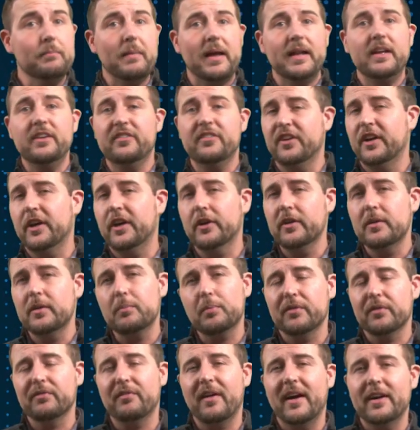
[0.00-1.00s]
many security
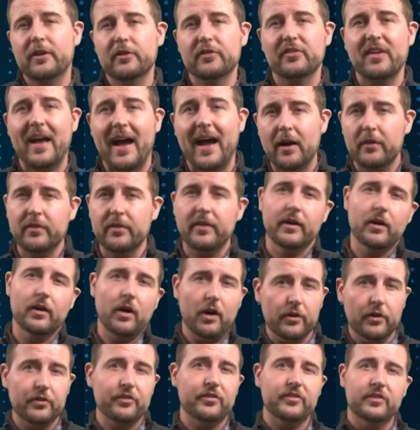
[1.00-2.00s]
providers out there
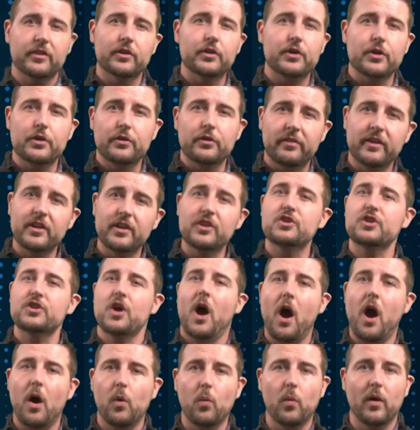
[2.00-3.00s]
are still using
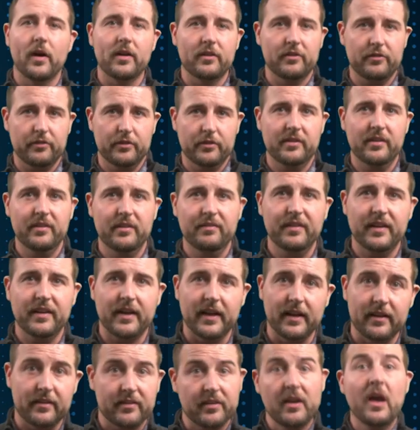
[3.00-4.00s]
SHA-1
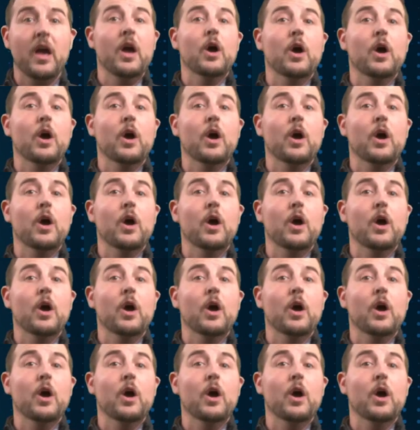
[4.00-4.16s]
certificates,